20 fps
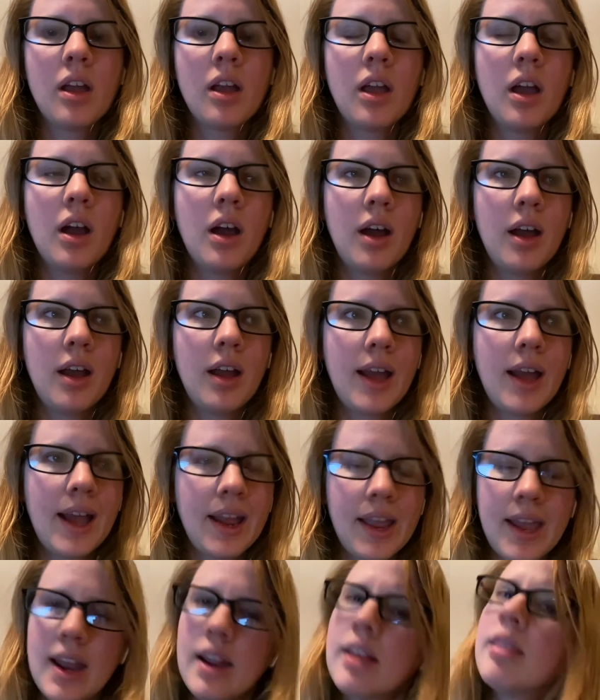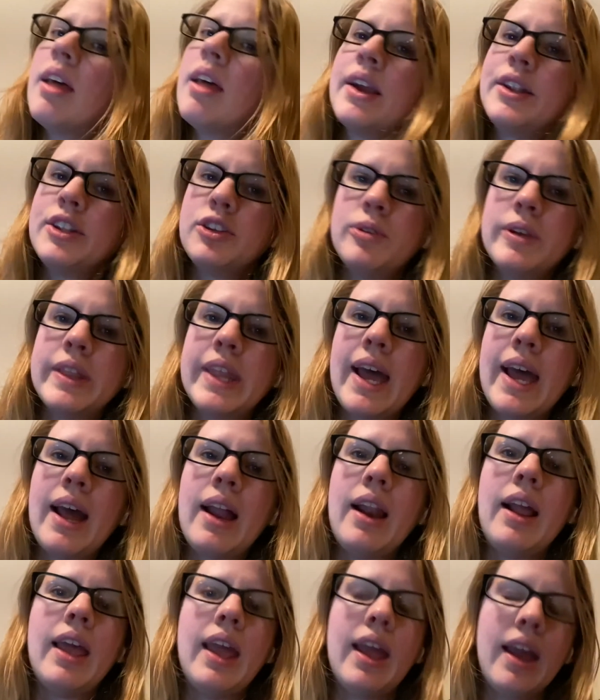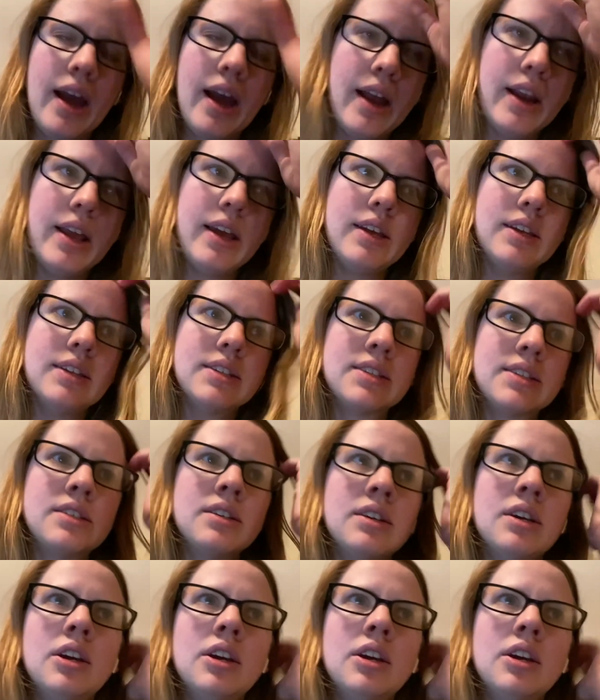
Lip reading: I kind of like doing that, and it's